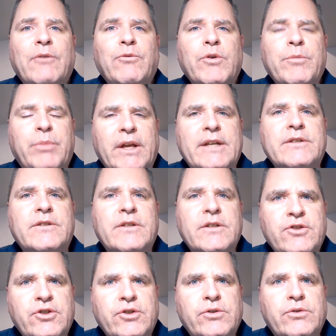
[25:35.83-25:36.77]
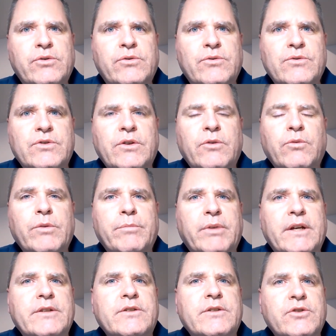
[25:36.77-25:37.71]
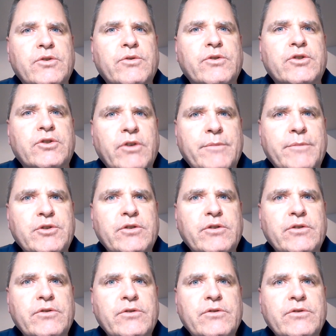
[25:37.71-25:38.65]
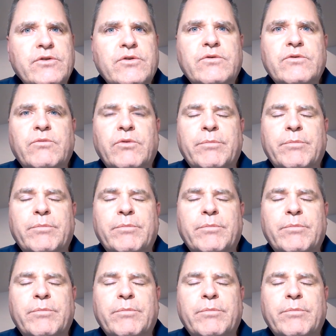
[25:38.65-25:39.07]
replaced the Jews, replaced the Jewish scriptures,